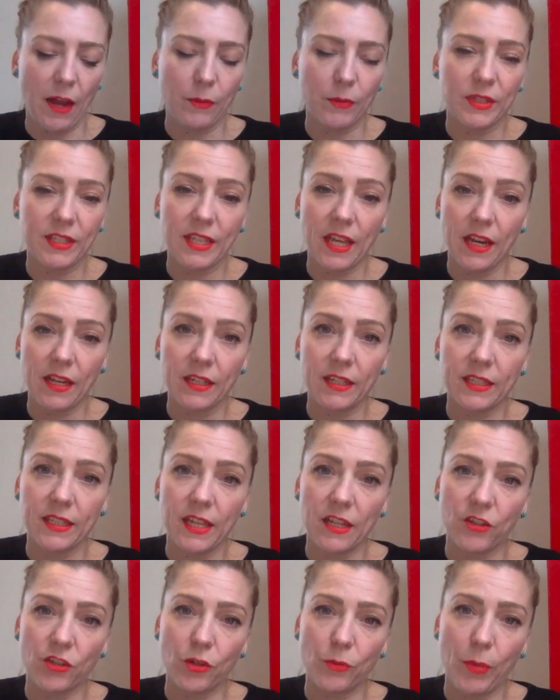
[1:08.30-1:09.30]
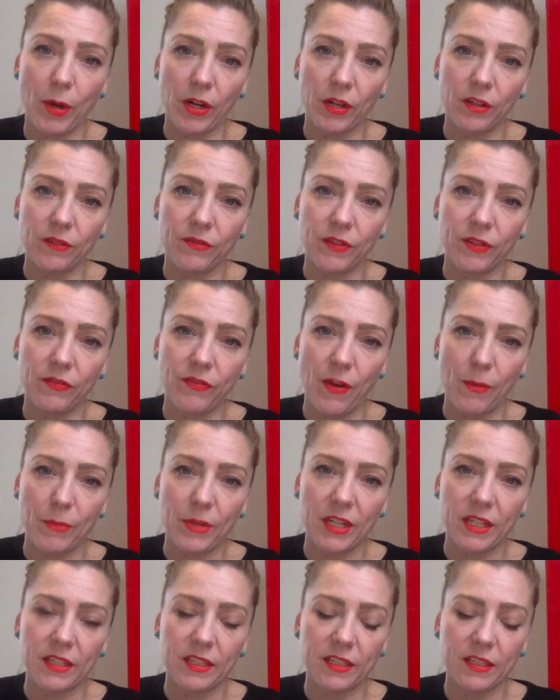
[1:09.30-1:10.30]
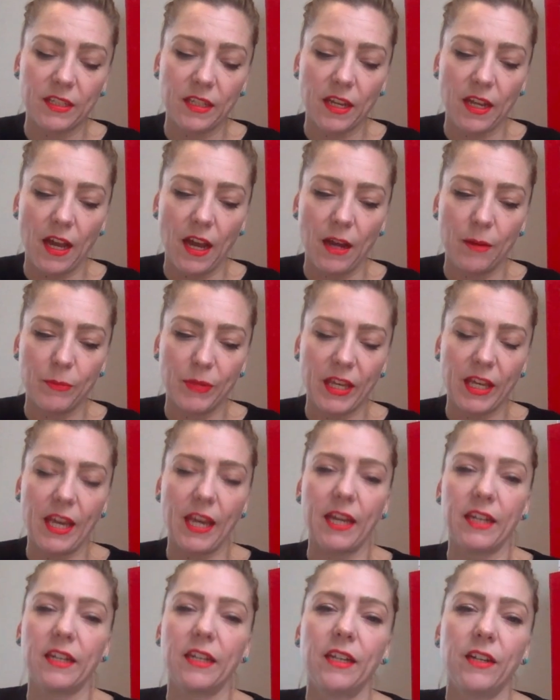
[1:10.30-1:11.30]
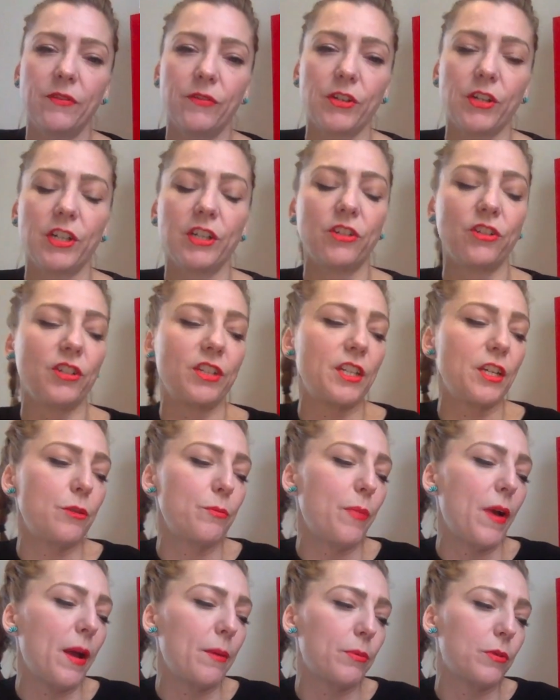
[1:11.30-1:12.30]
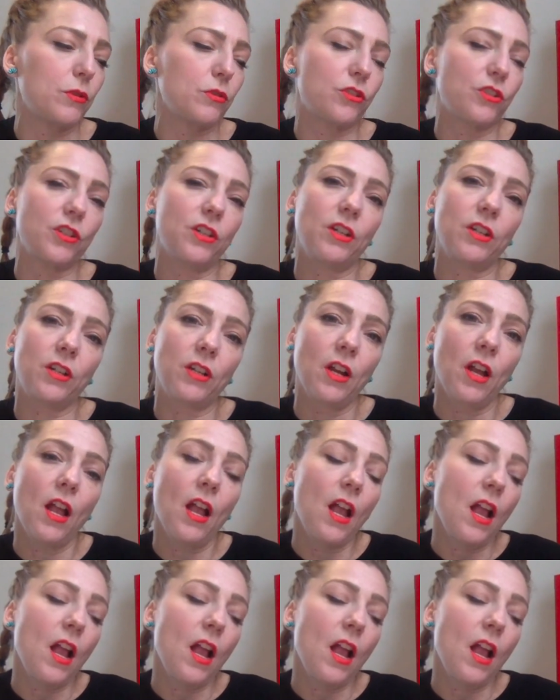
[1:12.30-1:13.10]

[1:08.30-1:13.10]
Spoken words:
would say, an essential part of a feminist canon if you're interested in pop culture,